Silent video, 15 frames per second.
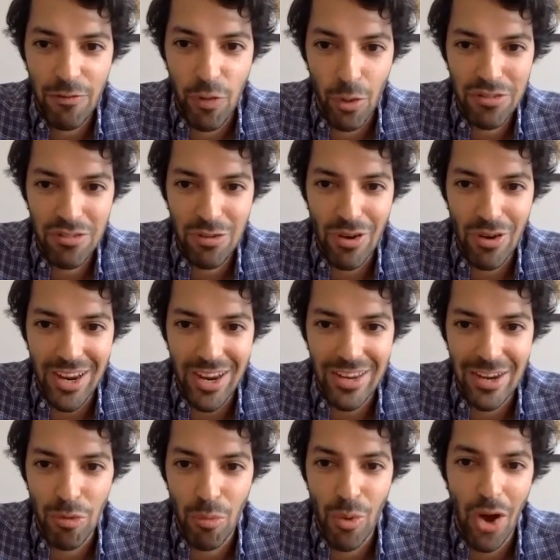forced to like
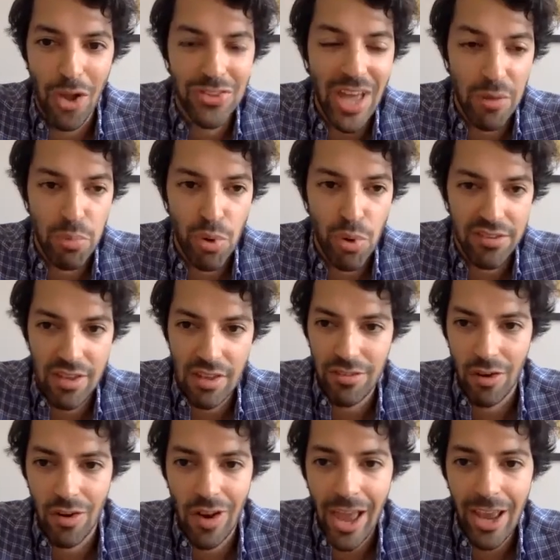run that process
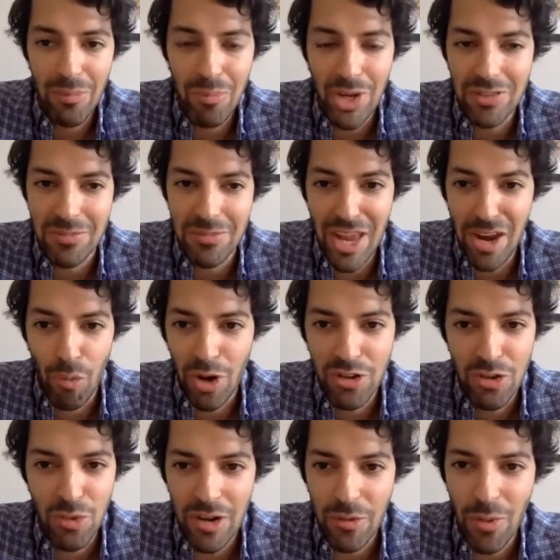online, but it
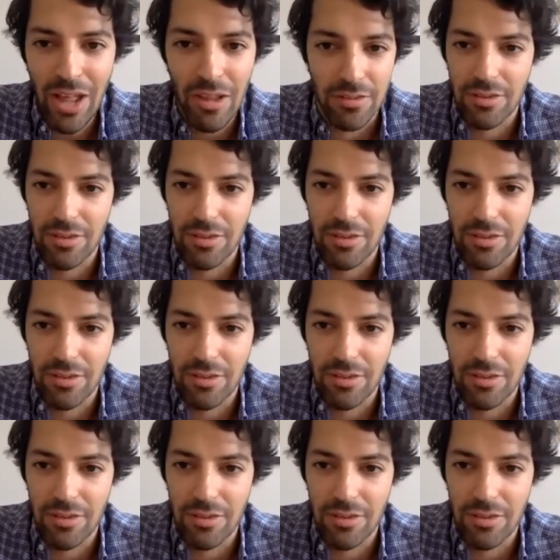worked quite well.